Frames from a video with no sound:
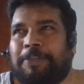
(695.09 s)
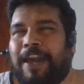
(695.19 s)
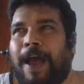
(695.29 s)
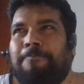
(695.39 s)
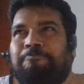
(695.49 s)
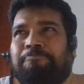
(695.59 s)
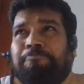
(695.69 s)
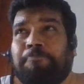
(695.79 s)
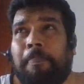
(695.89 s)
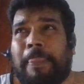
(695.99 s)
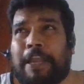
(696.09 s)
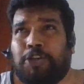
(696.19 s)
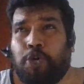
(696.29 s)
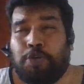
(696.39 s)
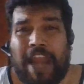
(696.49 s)
There are
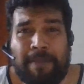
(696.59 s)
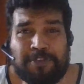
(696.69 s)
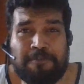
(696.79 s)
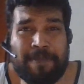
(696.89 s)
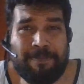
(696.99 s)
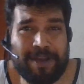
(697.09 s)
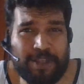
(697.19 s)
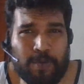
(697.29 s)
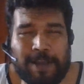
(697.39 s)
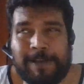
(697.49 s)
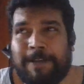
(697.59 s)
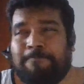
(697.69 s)
two types of people in the world